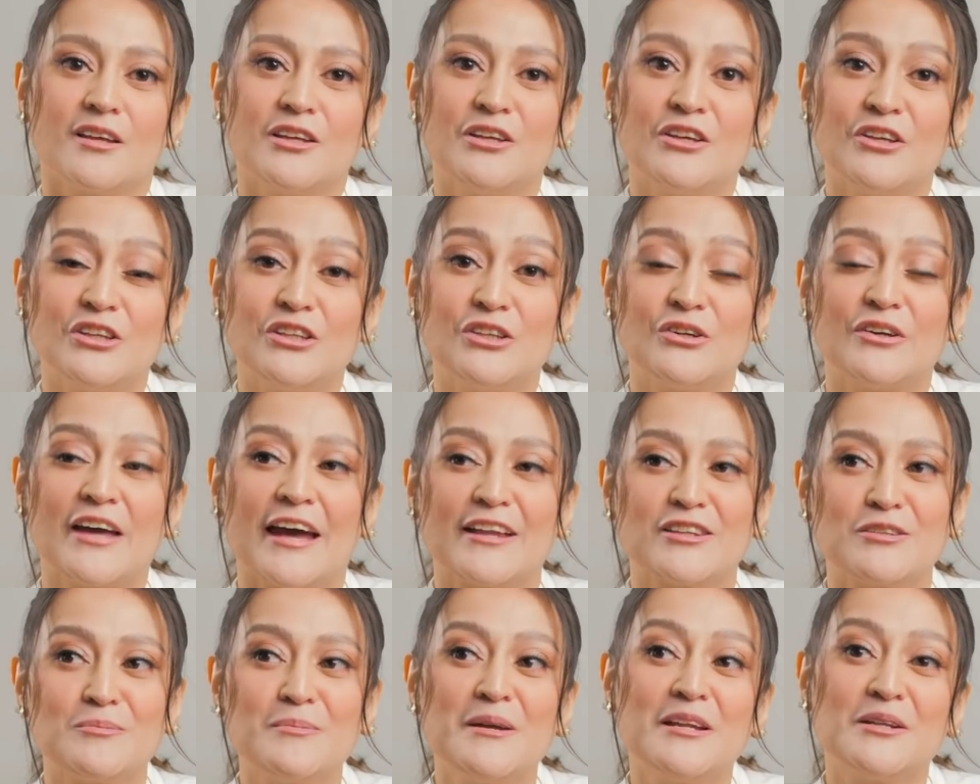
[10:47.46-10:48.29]
you
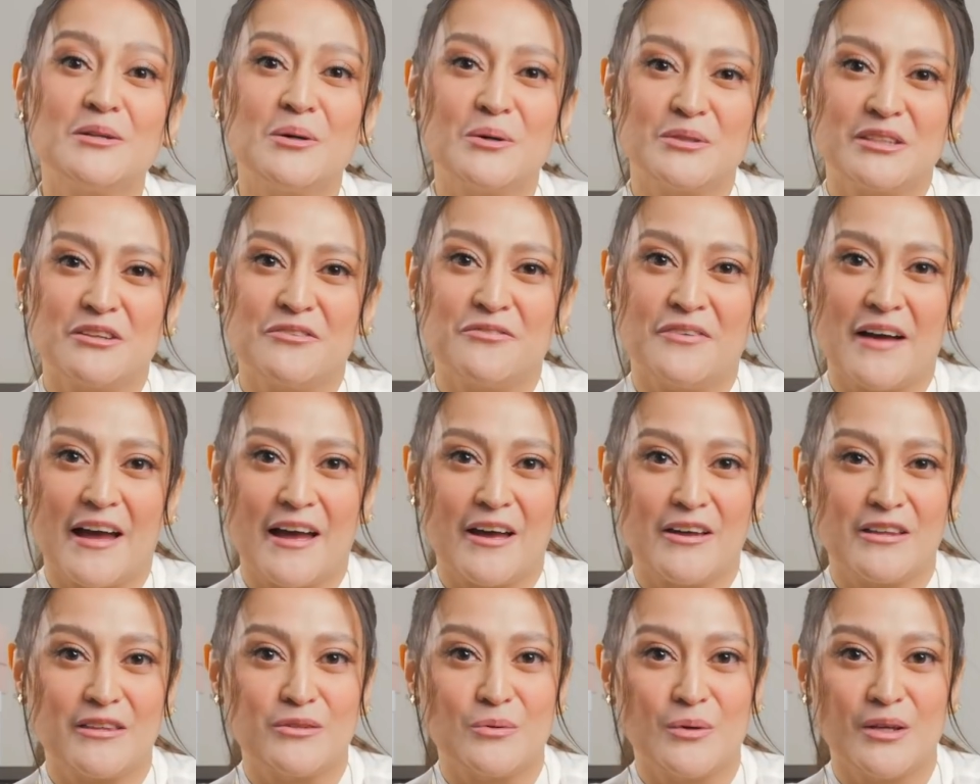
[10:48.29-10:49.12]
get to be
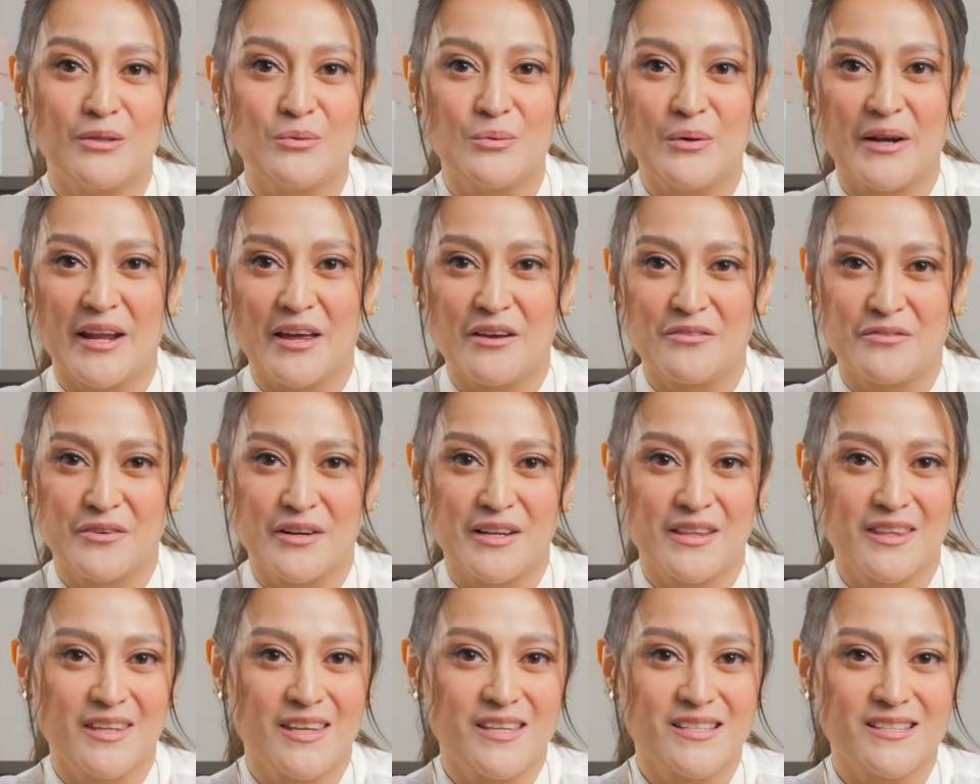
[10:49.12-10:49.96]
notified with whatever
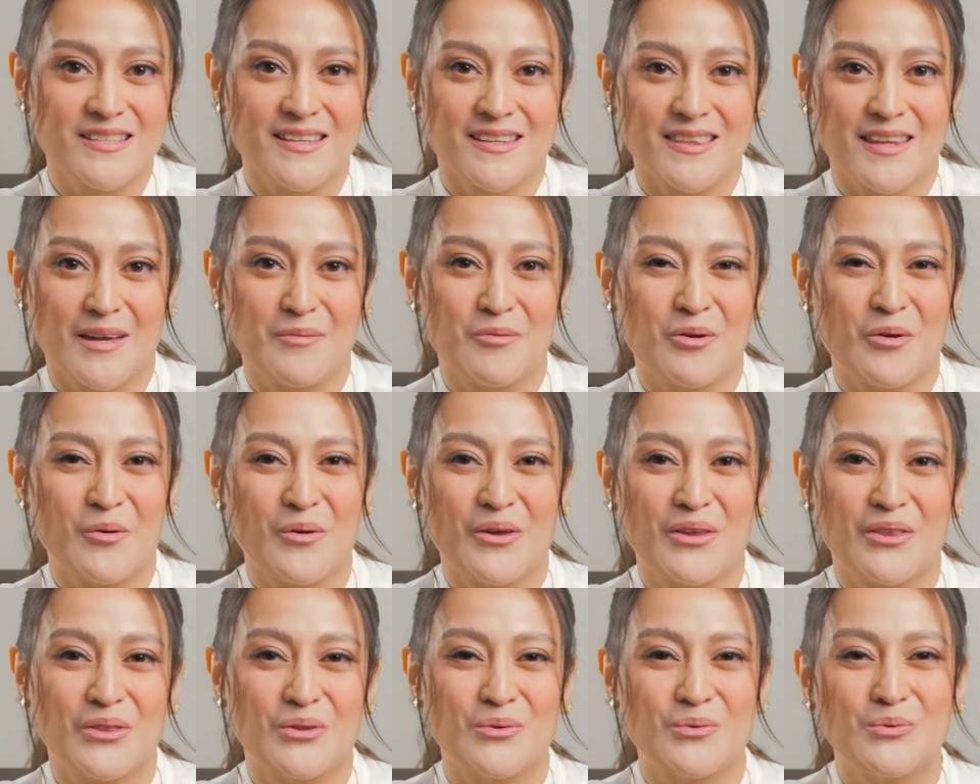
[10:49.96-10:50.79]
it is that I'm
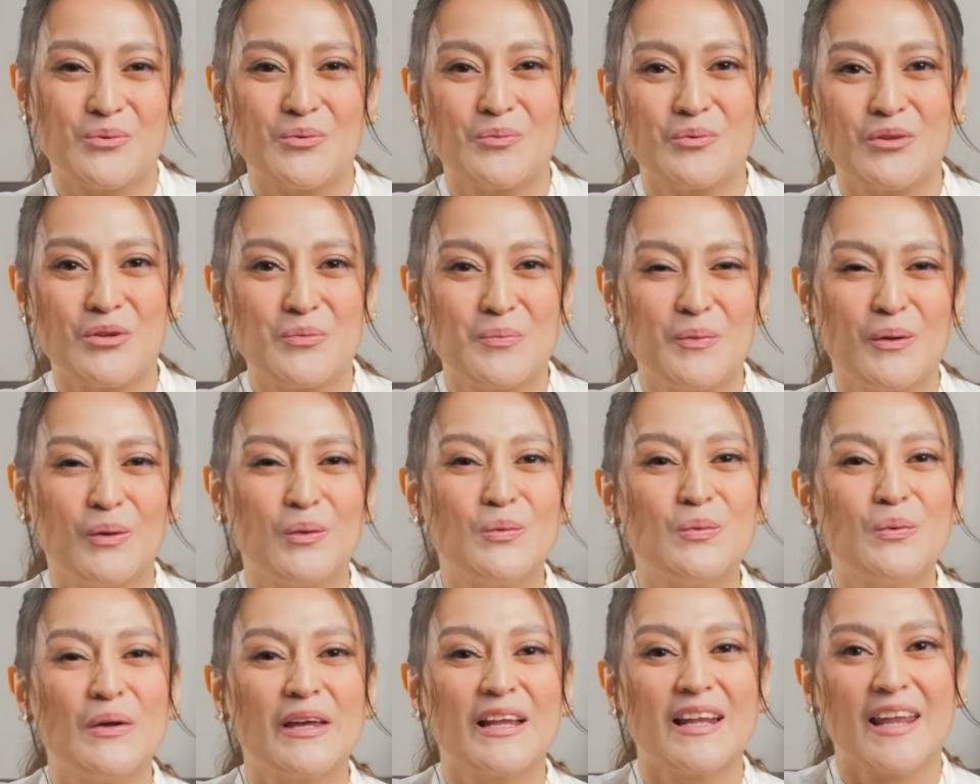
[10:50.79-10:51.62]
going to be
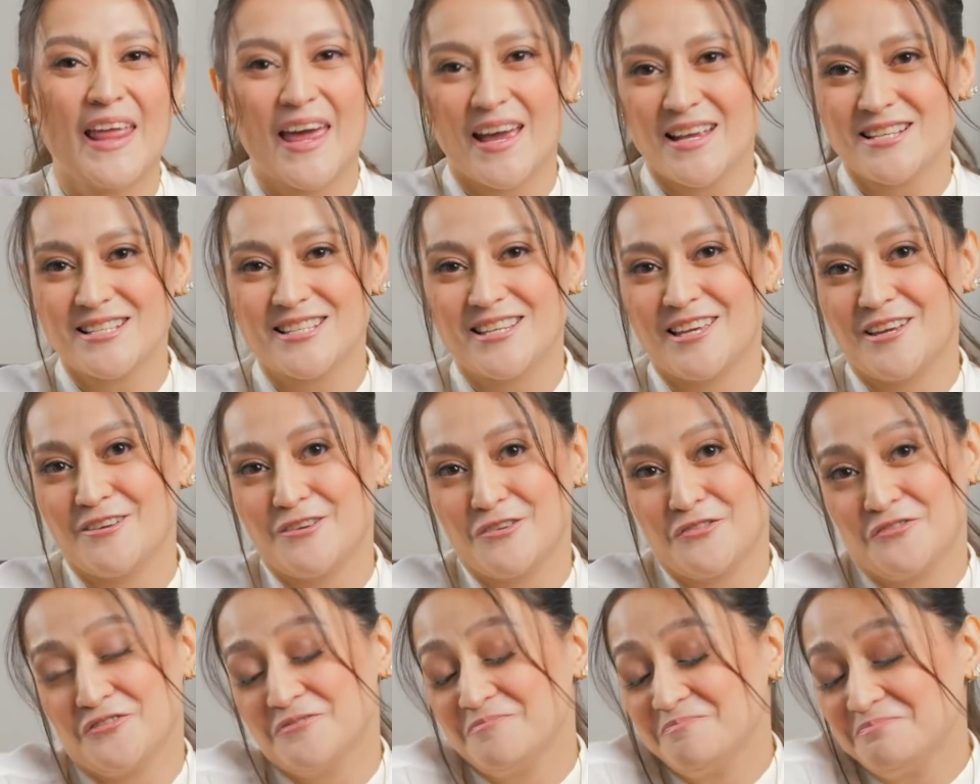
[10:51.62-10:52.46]
doing next
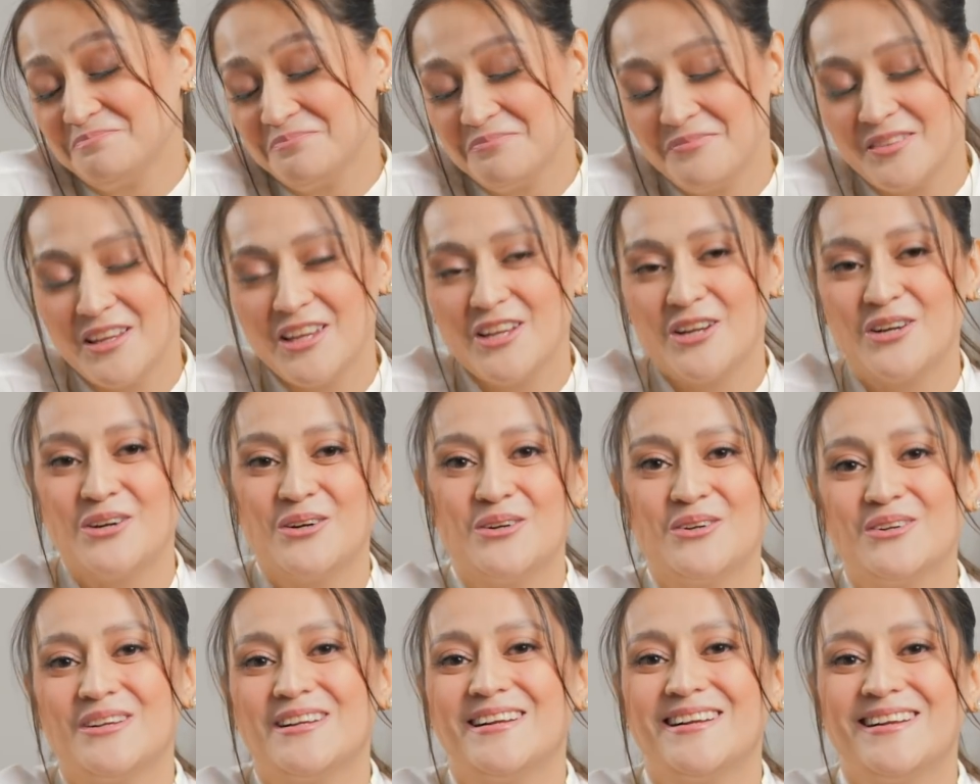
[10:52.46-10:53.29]
if, you
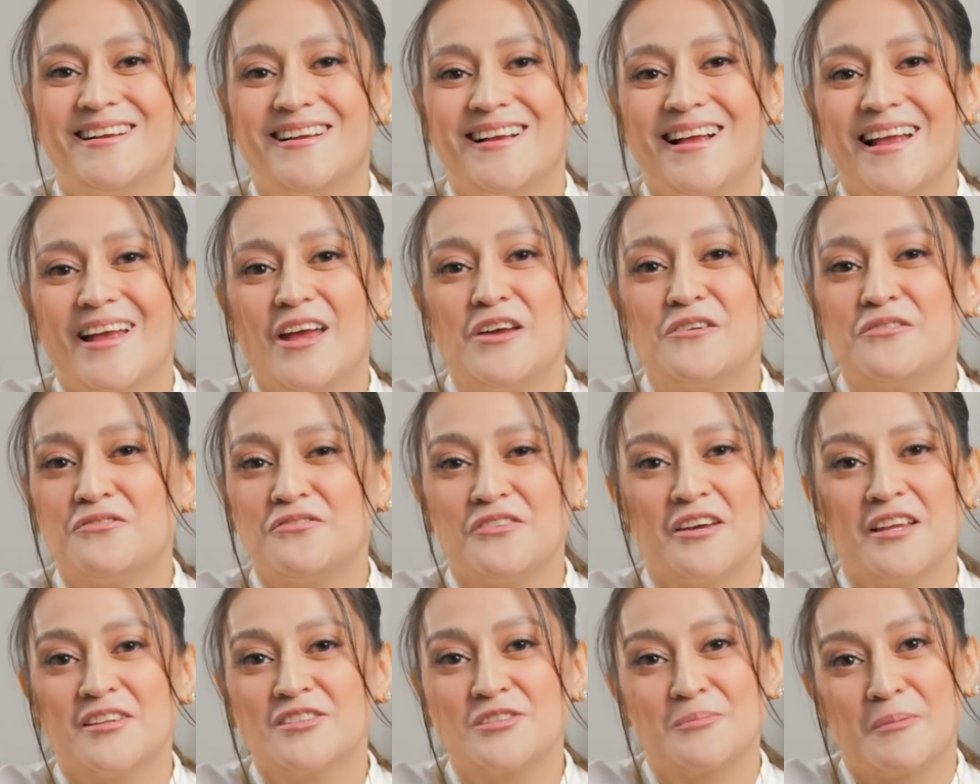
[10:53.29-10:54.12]
know,
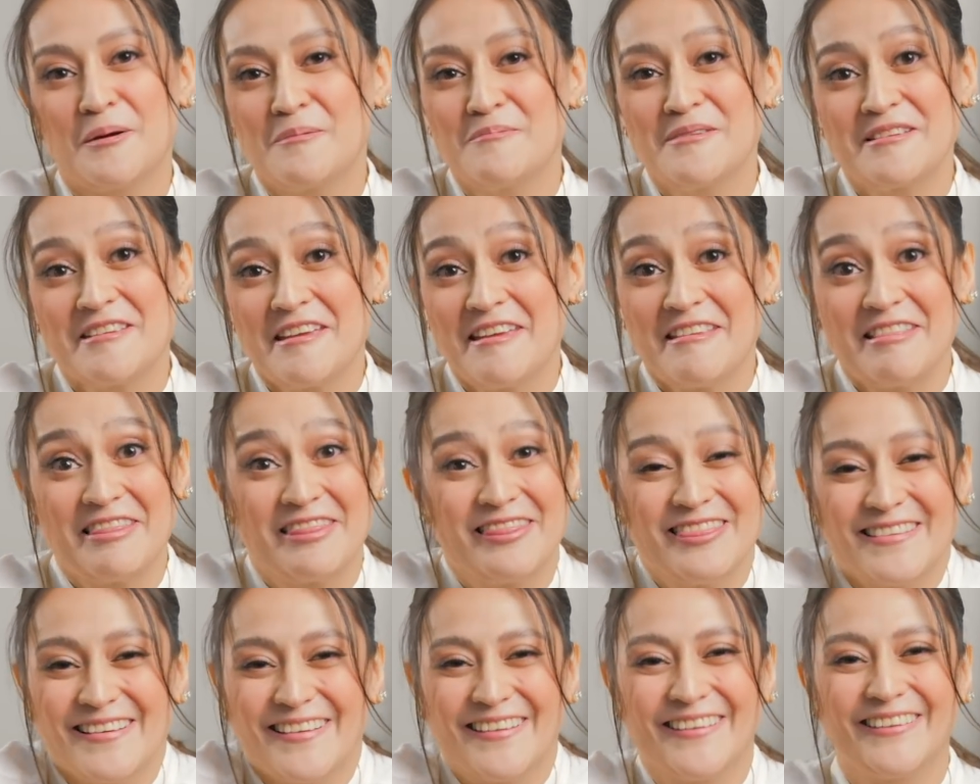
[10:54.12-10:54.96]
if it's permitted
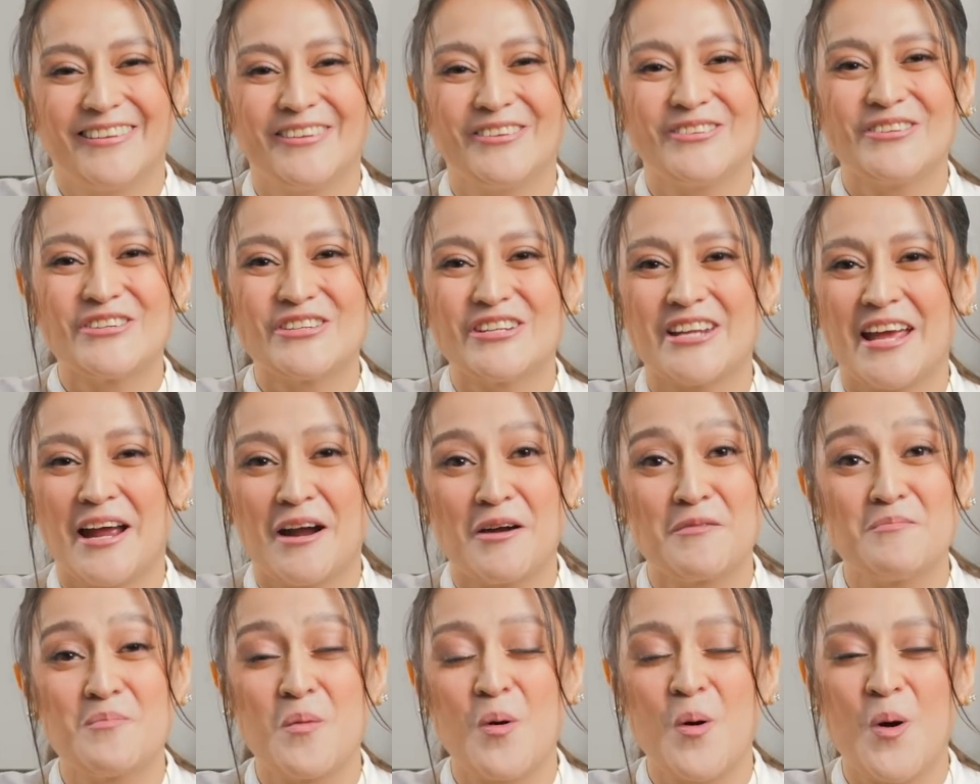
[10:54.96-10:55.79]
to
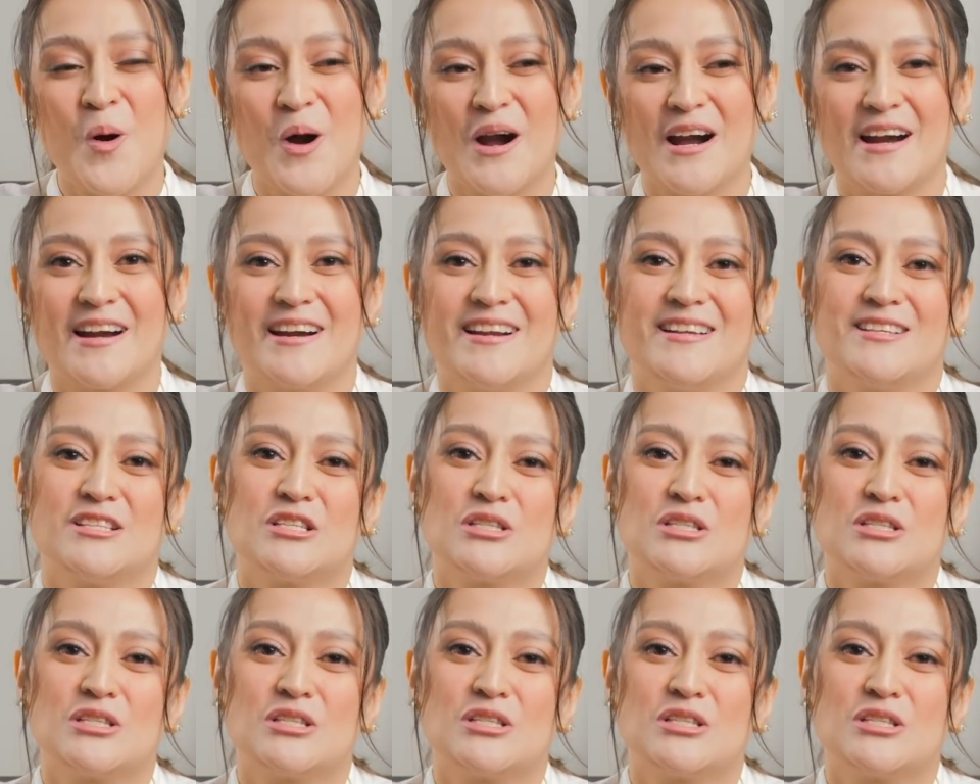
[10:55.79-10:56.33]
share more.